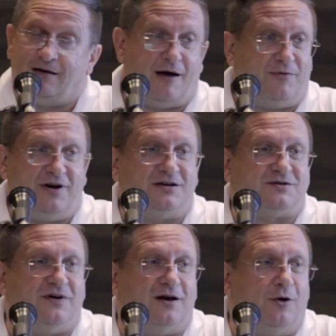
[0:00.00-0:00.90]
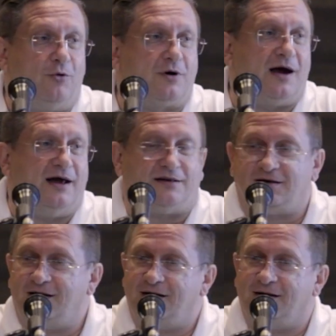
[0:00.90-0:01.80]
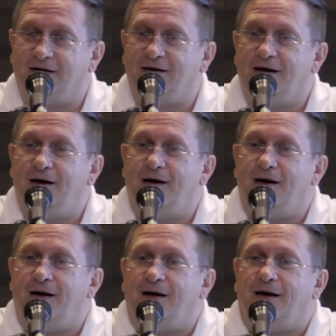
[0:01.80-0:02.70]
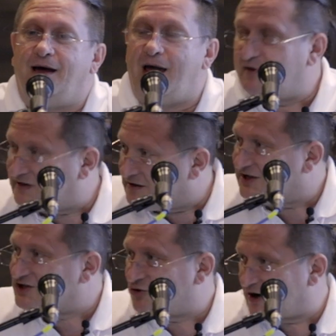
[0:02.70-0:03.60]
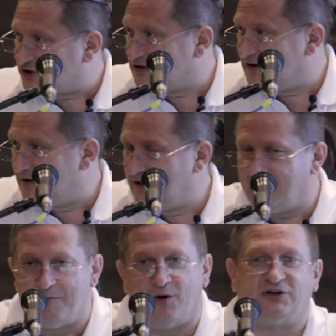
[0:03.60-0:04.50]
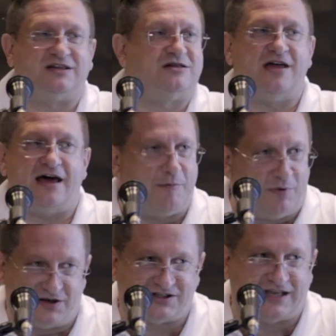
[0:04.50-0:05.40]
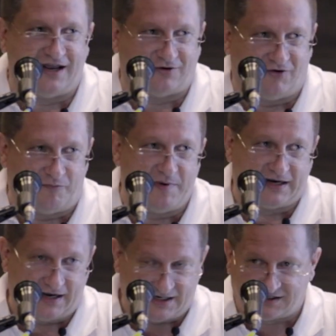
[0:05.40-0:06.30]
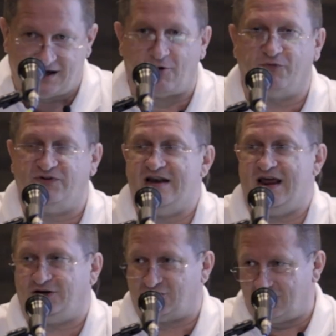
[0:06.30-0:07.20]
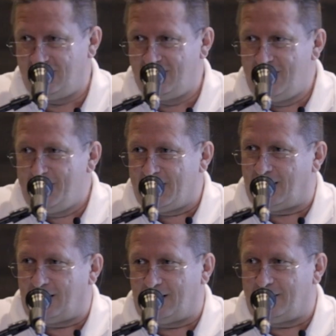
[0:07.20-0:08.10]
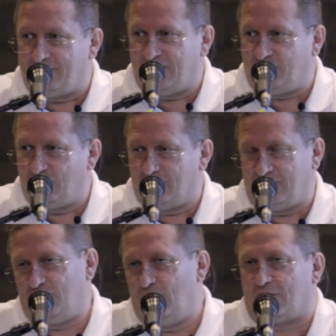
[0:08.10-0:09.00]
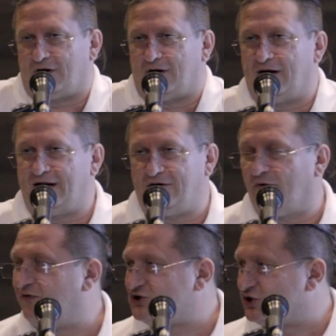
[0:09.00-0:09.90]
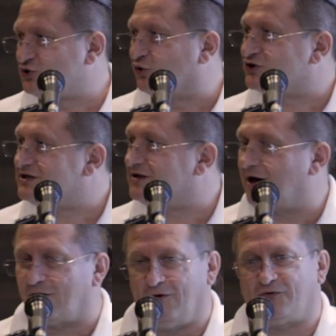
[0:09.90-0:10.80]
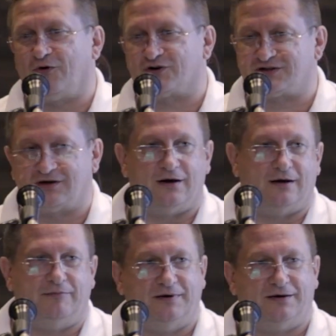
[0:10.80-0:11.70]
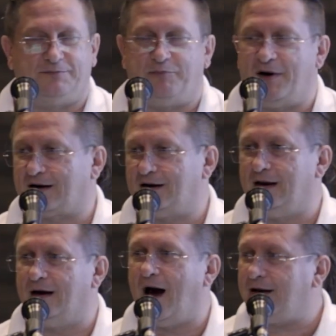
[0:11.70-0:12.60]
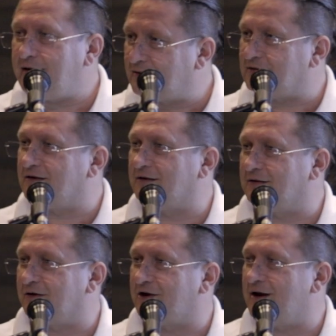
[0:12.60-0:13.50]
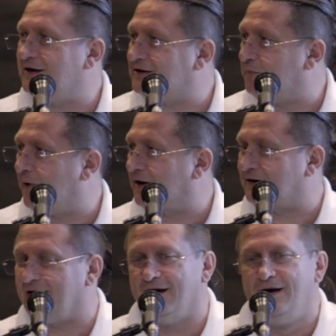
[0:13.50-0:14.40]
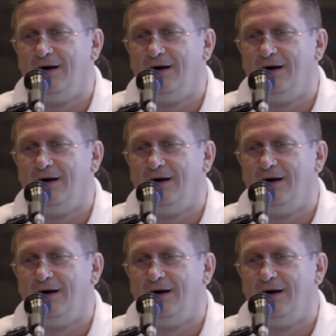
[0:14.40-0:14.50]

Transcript: Nowadays we look at habitat destruction, about terrible state of Madagascar, of the nature. If you look at the official sources, they are of course partly hiding the reality, partly